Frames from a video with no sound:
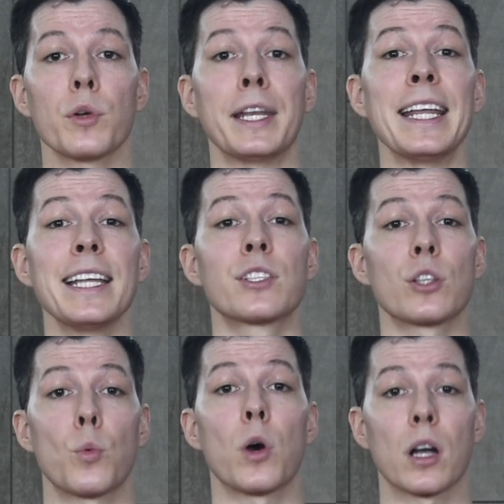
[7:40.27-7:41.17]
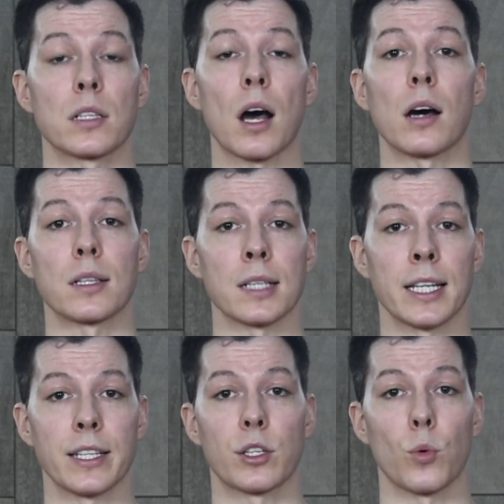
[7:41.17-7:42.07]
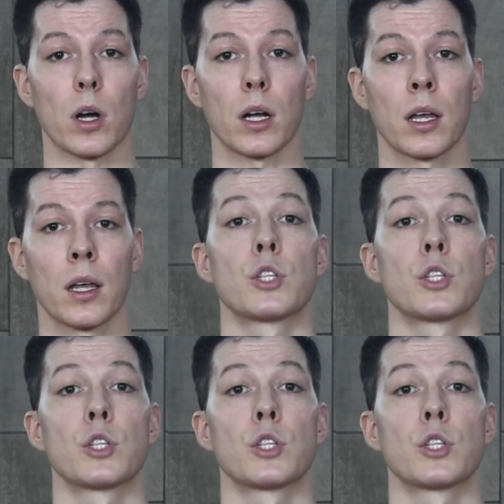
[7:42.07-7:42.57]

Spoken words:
needs to work as hard as it needs to work.